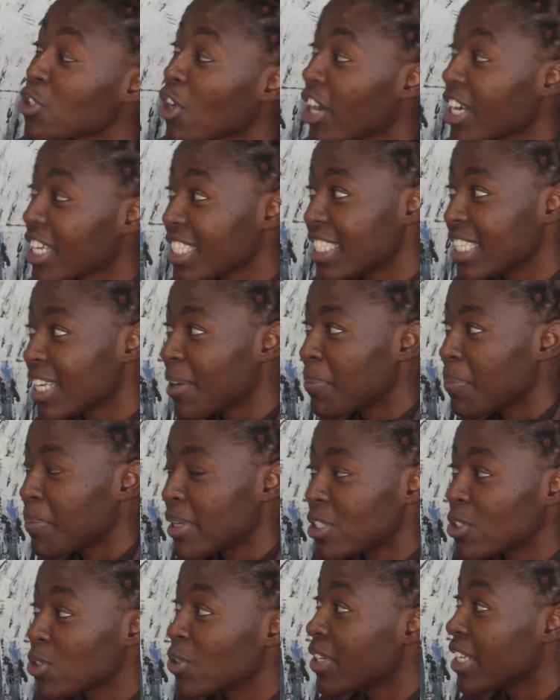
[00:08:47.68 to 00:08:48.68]
toxic
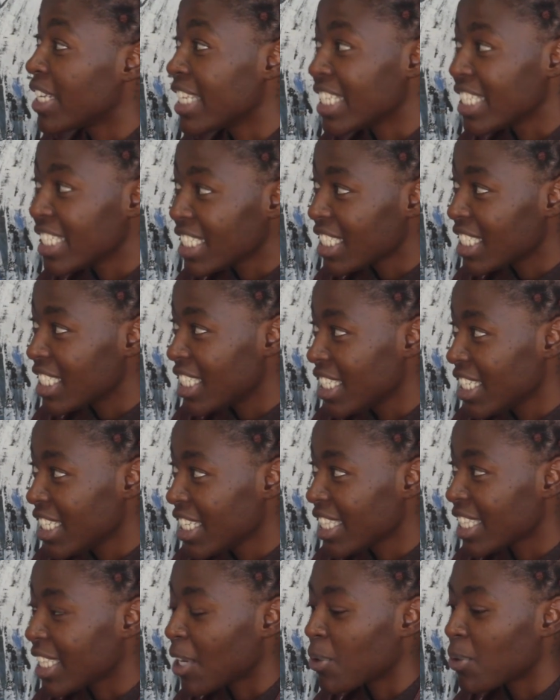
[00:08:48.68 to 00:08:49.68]

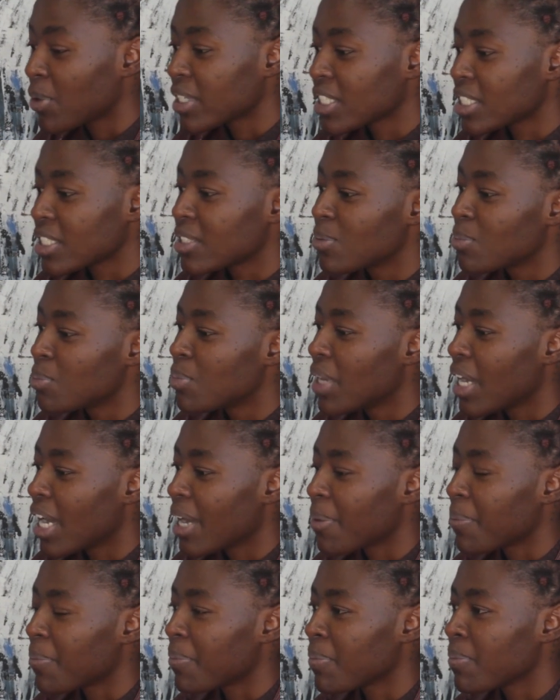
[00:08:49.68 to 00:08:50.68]
masculinity, that was
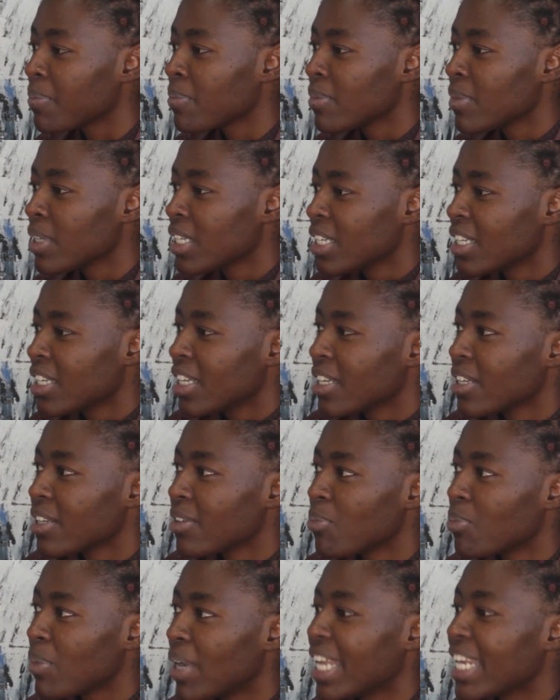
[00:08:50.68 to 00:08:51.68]

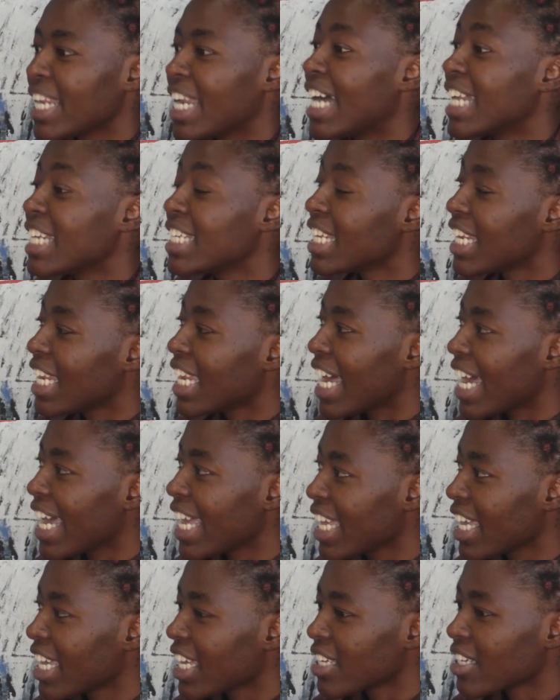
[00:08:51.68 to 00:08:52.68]
an
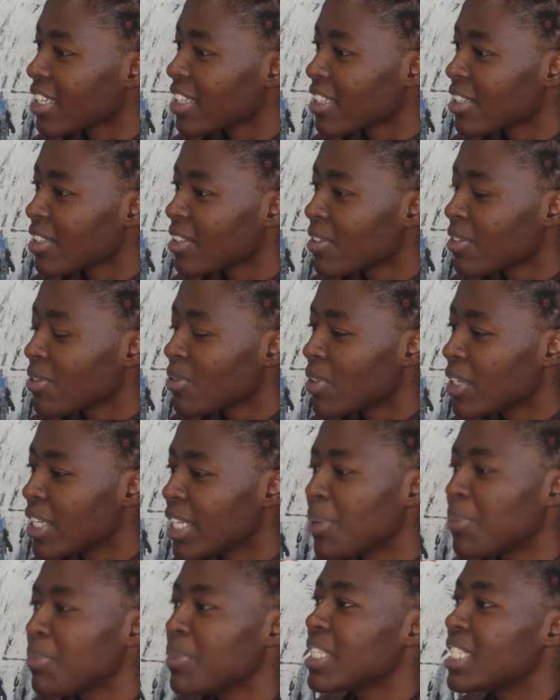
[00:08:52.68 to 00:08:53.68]
underlying,
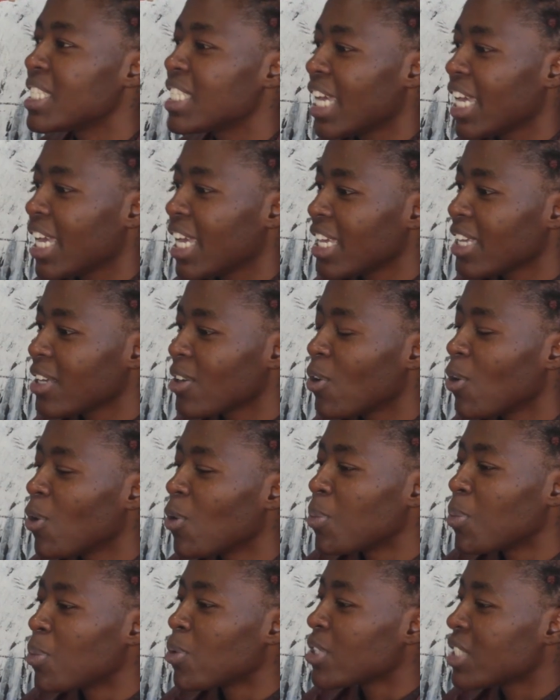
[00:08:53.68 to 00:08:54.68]
let me say,
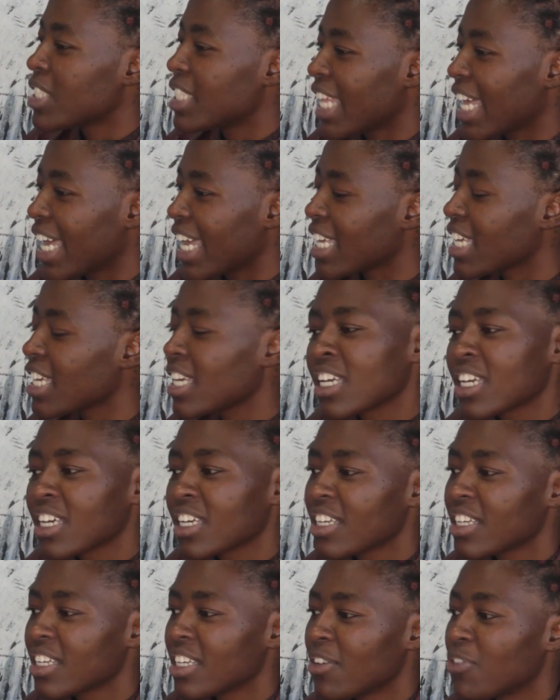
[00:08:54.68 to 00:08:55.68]
almost like
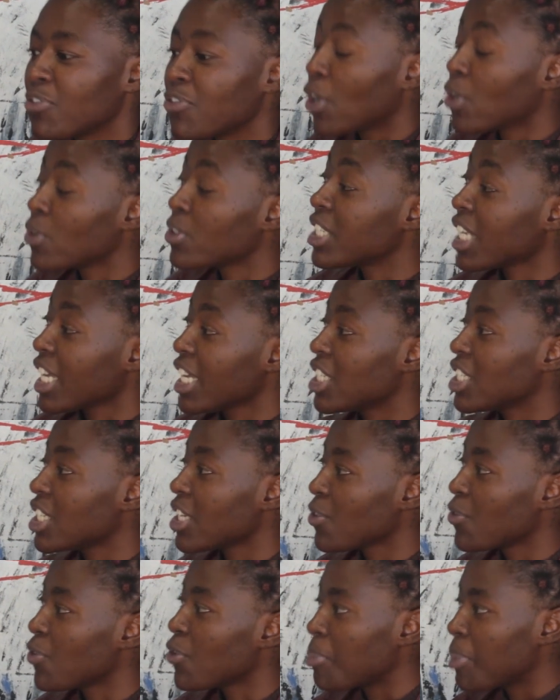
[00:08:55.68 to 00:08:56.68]

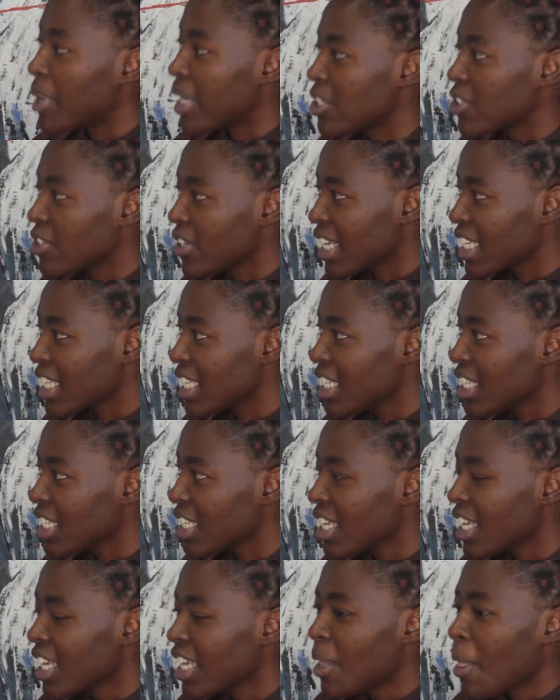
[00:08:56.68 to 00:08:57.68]
foundation for patriarchy.
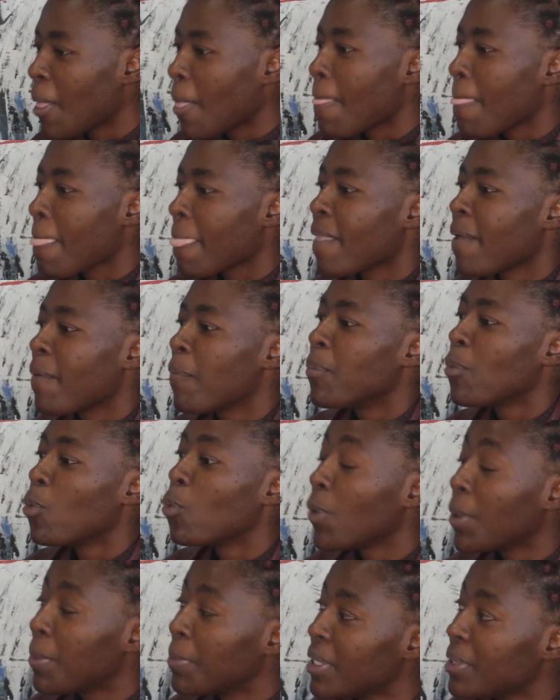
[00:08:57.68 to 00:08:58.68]

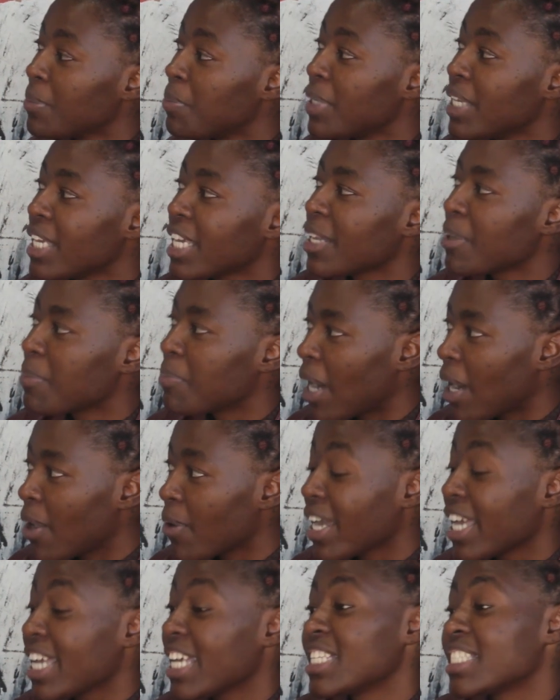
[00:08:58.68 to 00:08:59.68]
Women being in
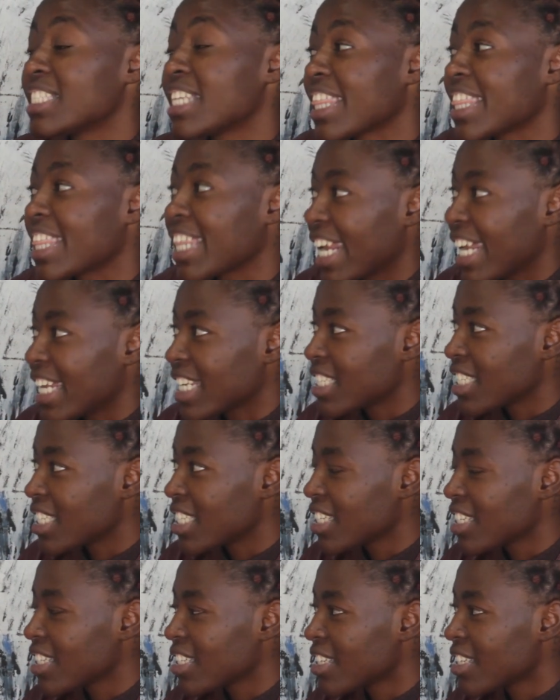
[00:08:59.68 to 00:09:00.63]
power is a threat